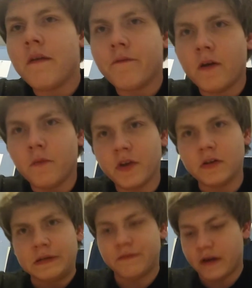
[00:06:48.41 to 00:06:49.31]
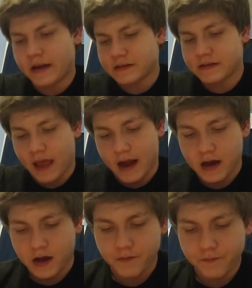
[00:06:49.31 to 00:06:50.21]
And when you get bored of
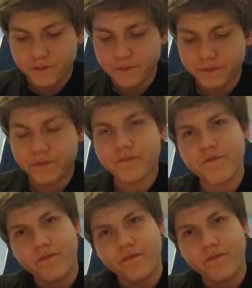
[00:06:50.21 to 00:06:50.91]
that, I can easily